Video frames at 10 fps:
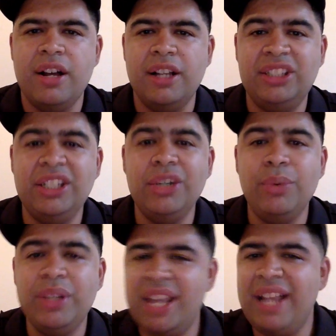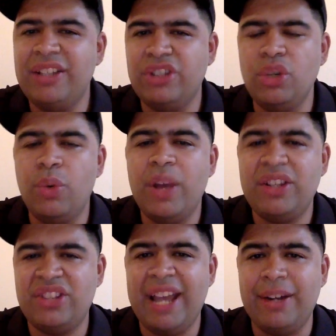Cena retains the
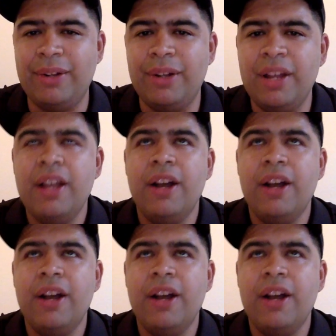U.S. title.